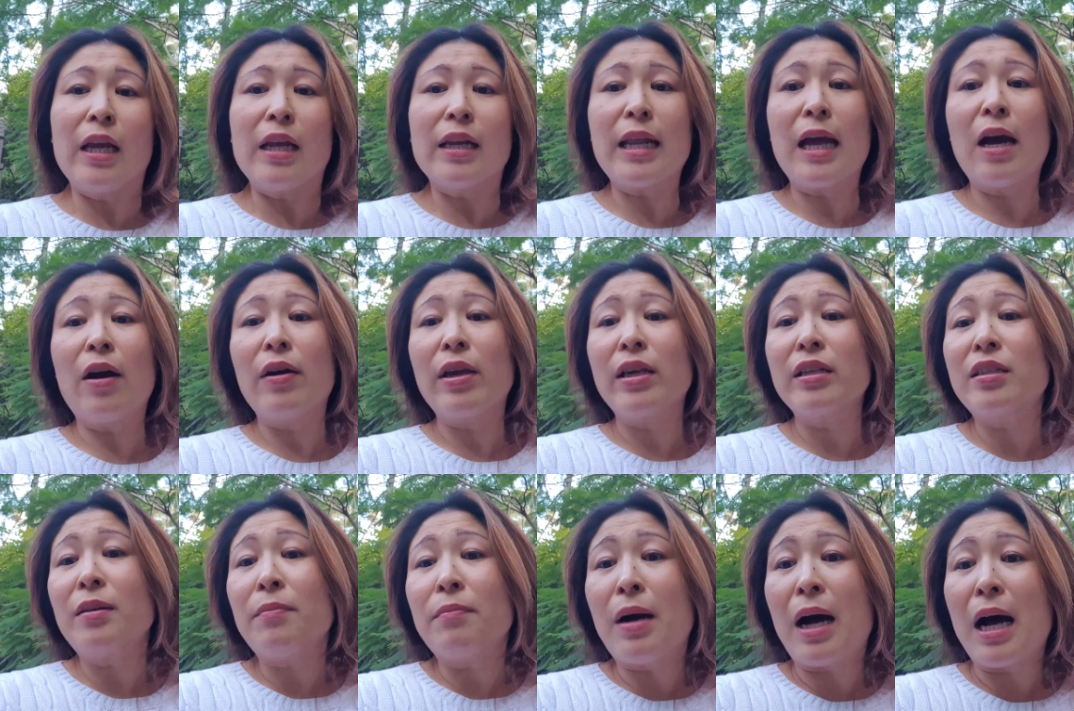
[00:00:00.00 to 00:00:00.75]
Now,
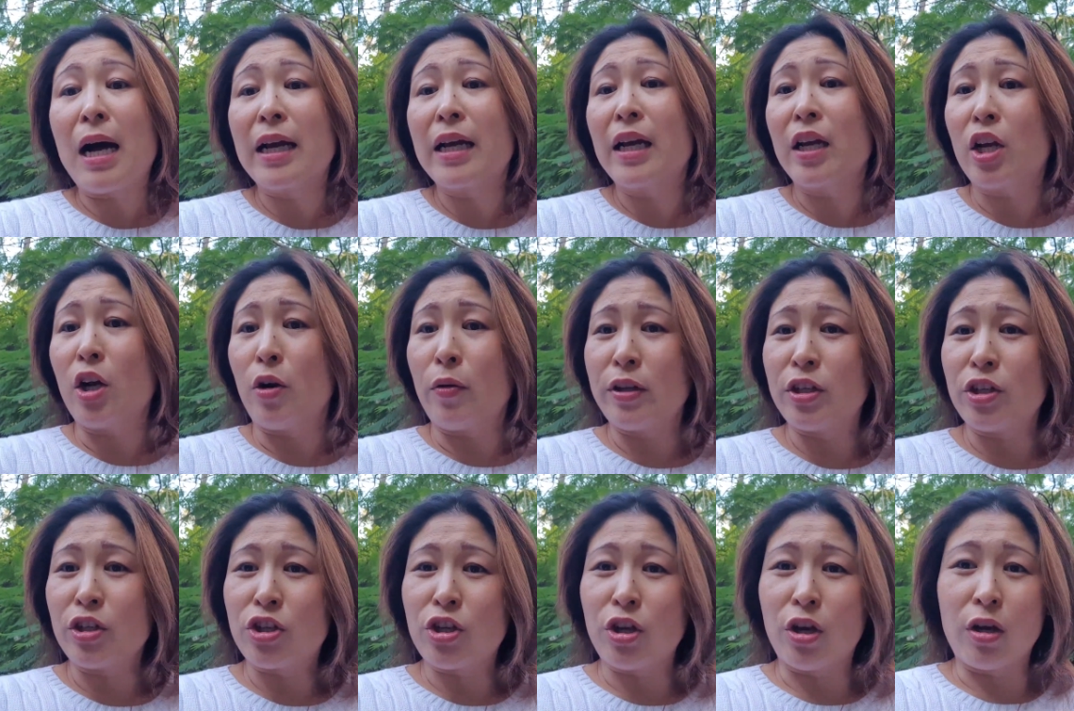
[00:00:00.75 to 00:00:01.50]
is the market going
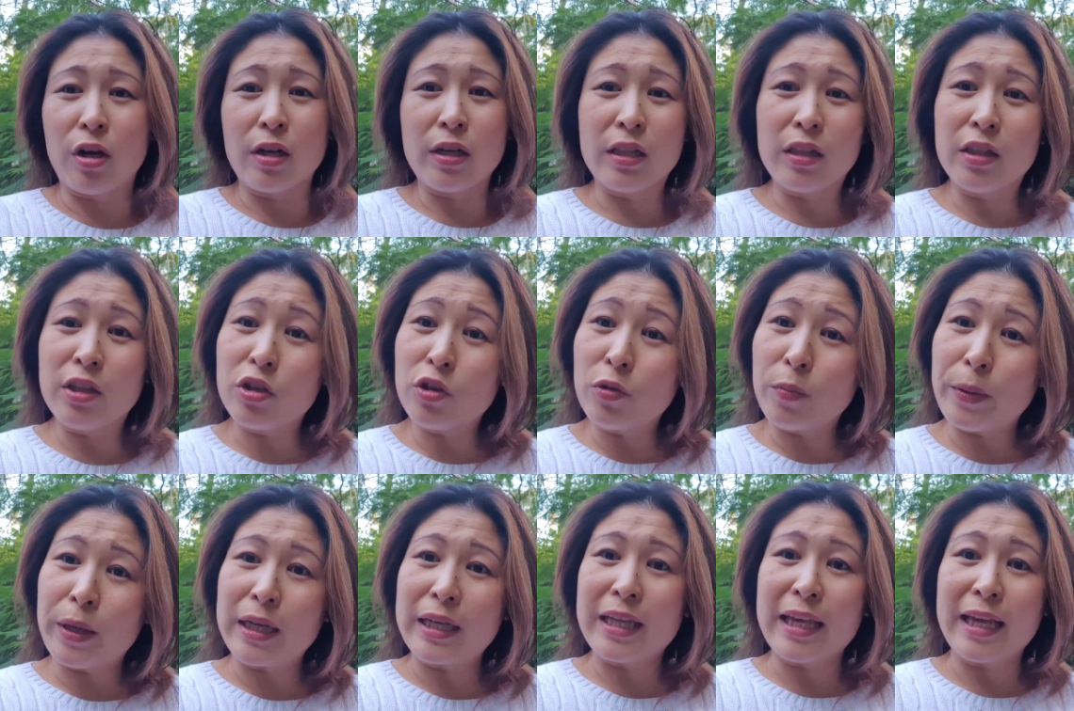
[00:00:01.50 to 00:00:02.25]
to turn a little
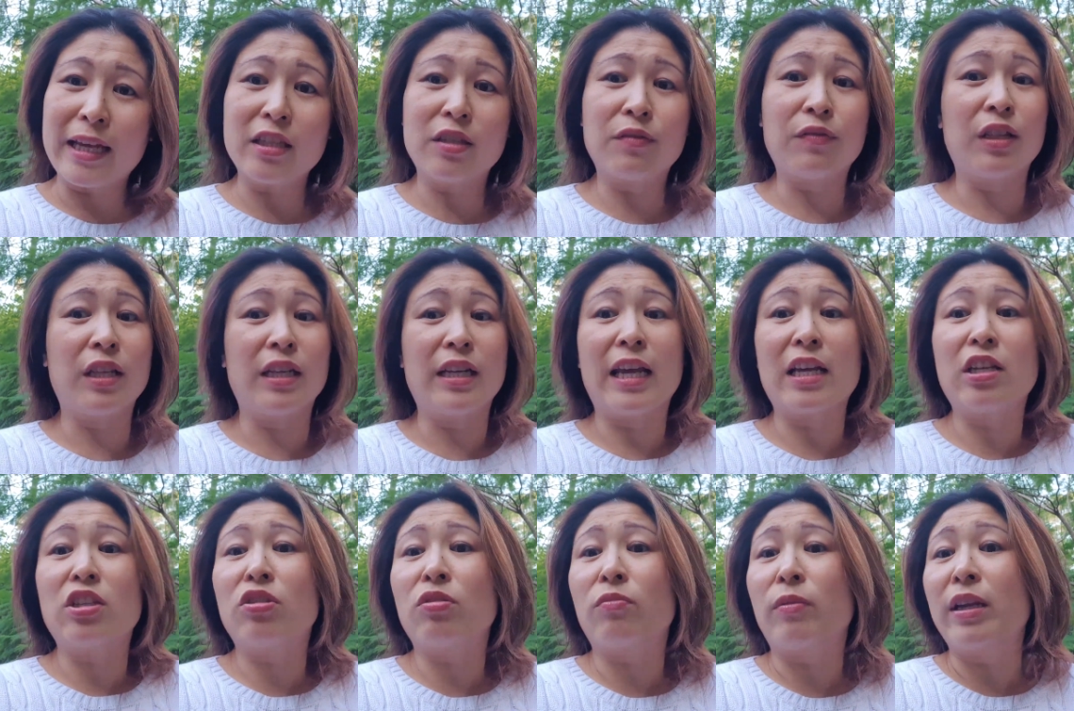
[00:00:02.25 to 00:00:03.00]
bit? Yes, for the
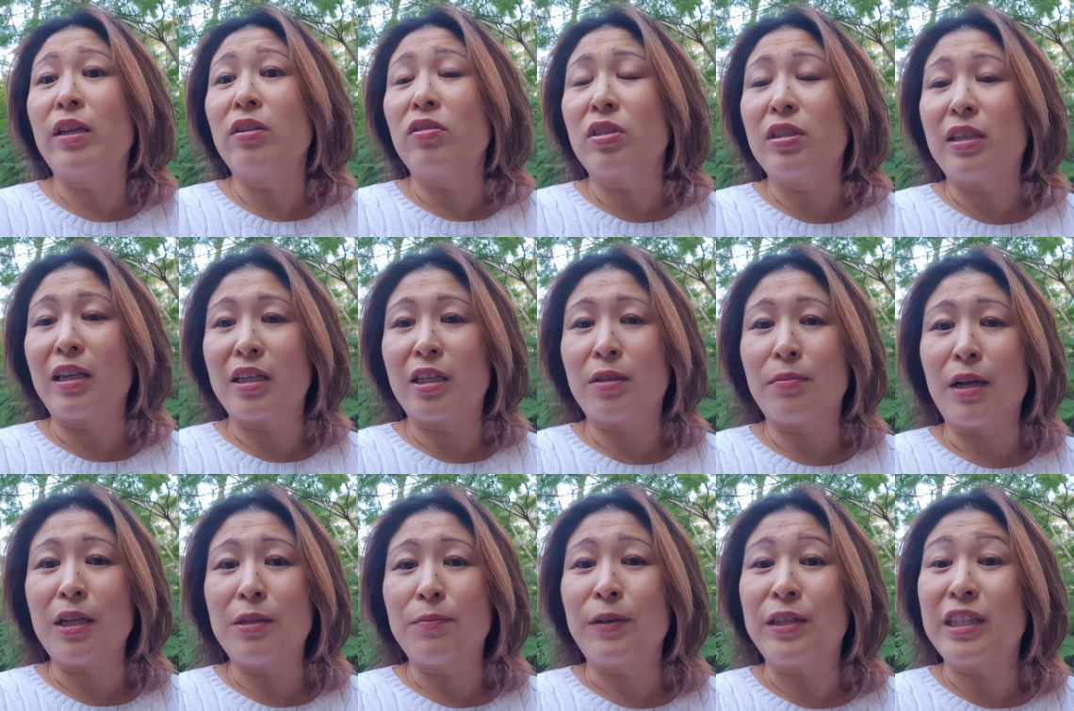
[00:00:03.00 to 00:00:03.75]
next three or six
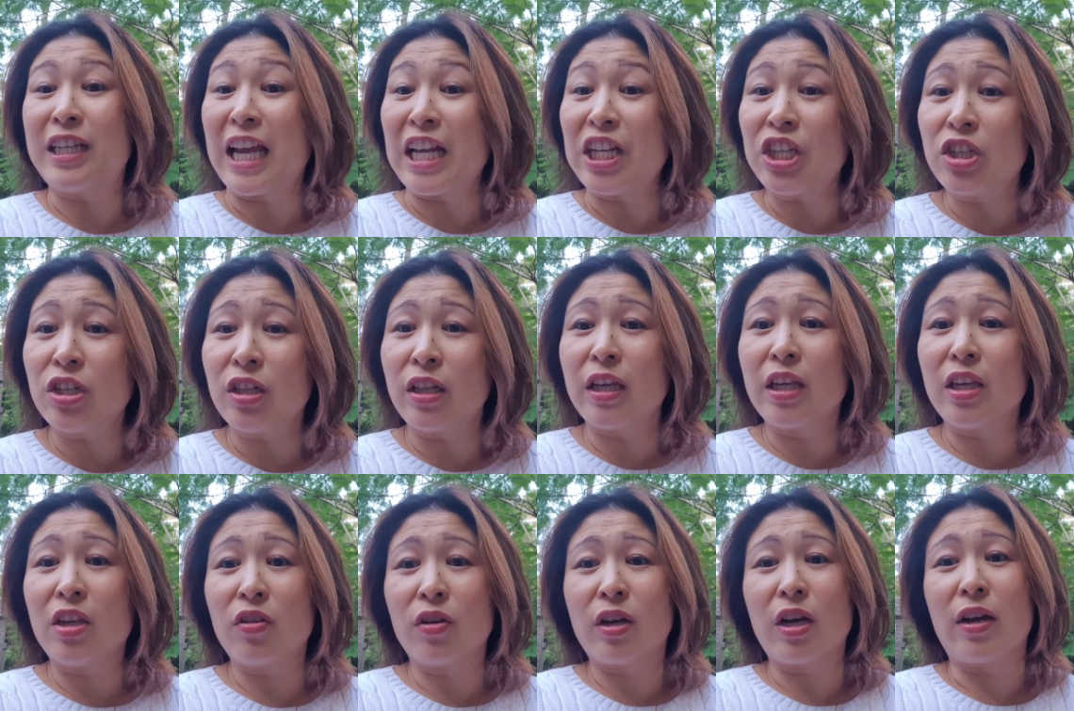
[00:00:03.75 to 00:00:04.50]
months, potentially
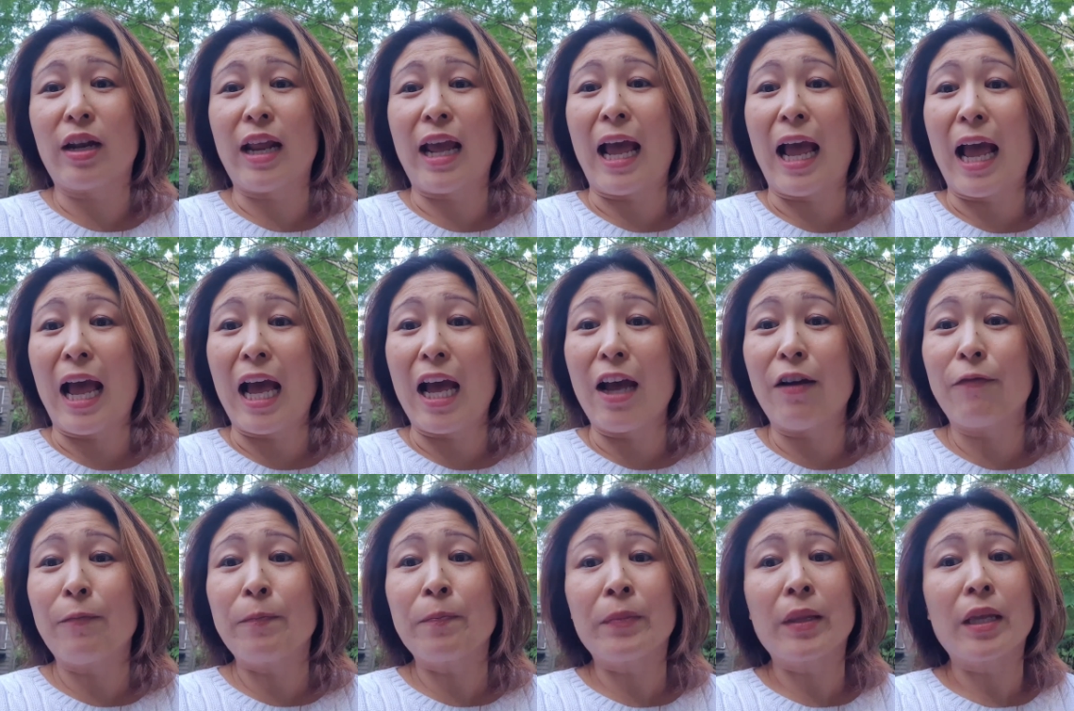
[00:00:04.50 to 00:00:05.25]
you're going to
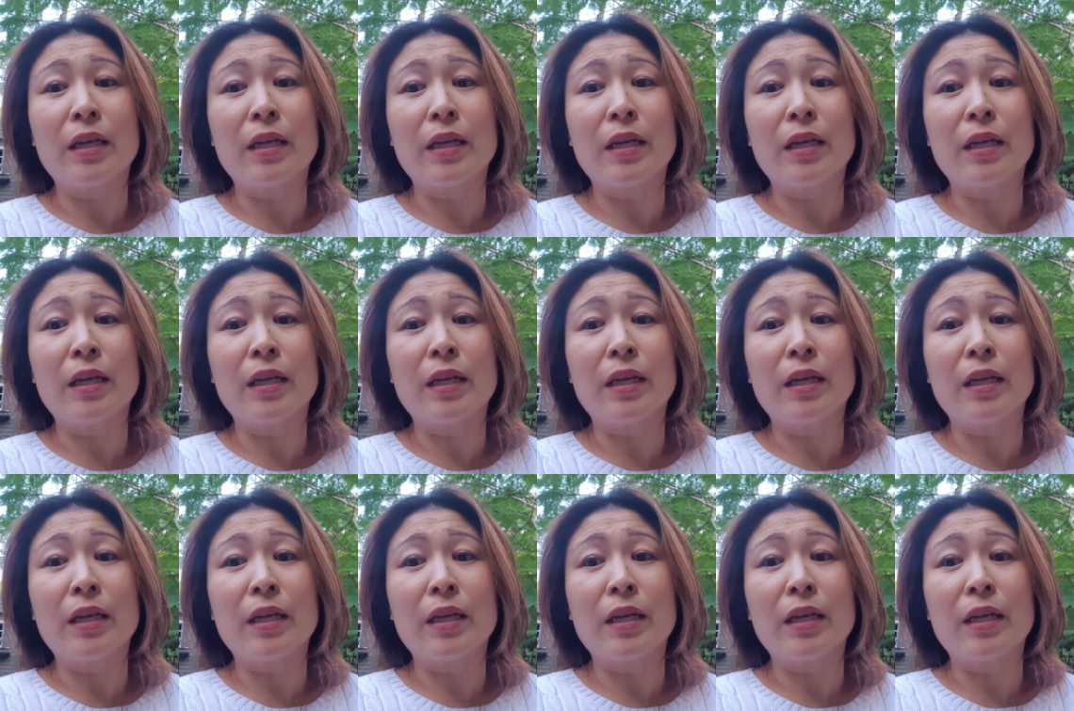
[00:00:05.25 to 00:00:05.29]
have